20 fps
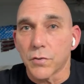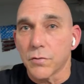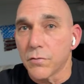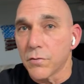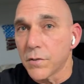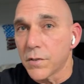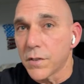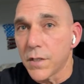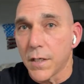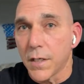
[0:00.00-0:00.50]

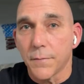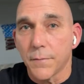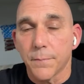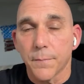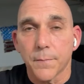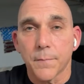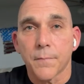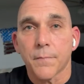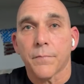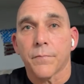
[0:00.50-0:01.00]
Zing.
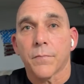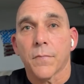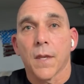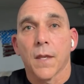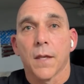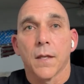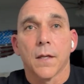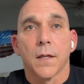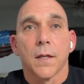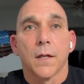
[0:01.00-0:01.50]

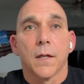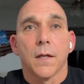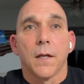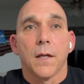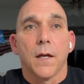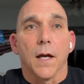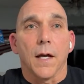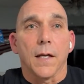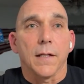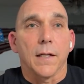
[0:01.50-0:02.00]

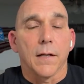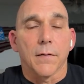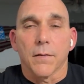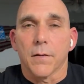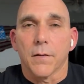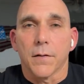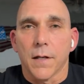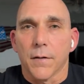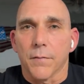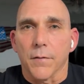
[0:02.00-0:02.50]
I
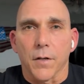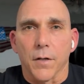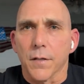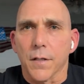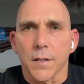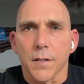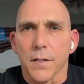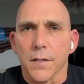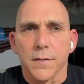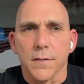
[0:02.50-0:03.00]
never learned
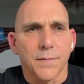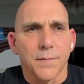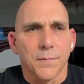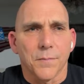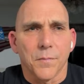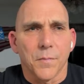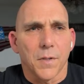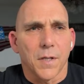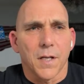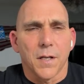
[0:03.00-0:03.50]
it because
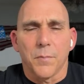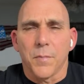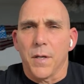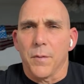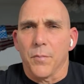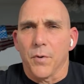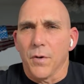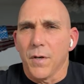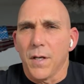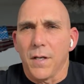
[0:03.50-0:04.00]
I'm going to be a
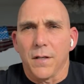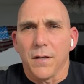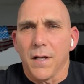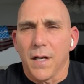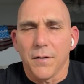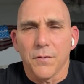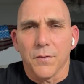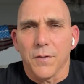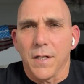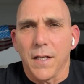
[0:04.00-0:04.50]
Marine. I
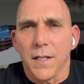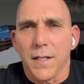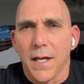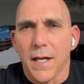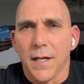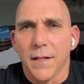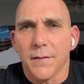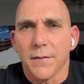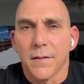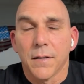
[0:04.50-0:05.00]
don't need
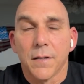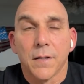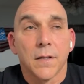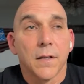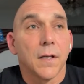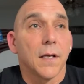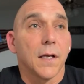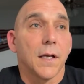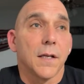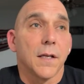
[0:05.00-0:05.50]
that
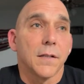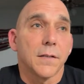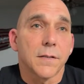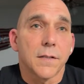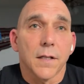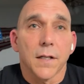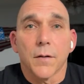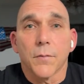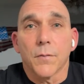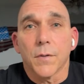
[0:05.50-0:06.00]

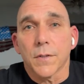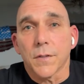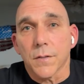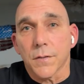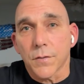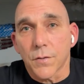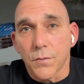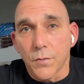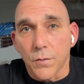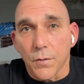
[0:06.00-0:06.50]
until I went to
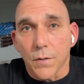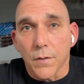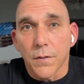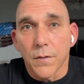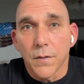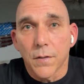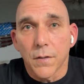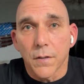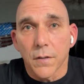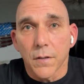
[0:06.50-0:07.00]
school,
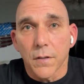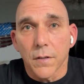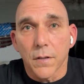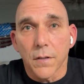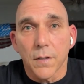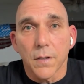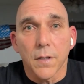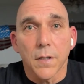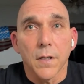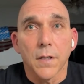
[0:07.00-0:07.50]

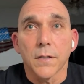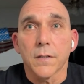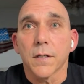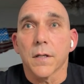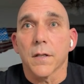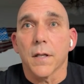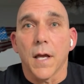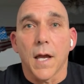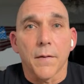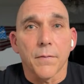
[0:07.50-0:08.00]

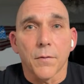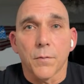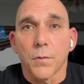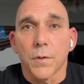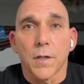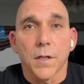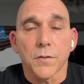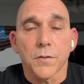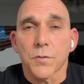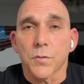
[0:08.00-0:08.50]
until
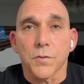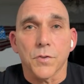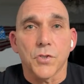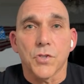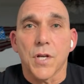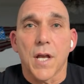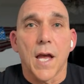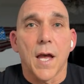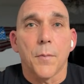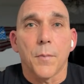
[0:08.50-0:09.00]
everyone else was
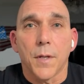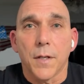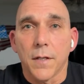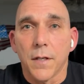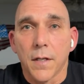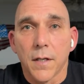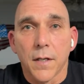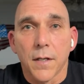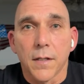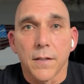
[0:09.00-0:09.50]
jamming,
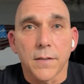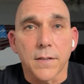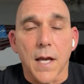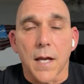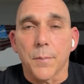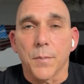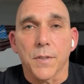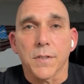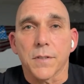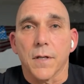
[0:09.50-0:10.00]

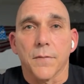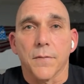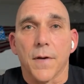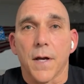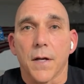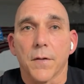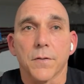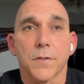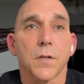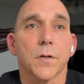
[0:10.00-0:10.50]
typing stuff
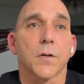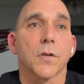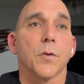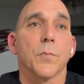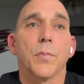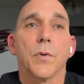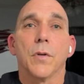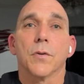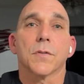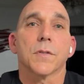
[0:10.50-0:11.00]
out, till
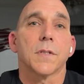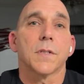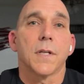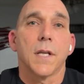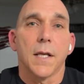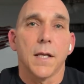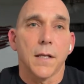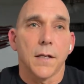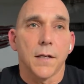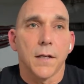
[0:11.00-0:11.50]
computers
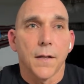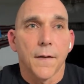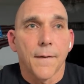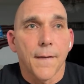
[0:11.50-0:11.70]
did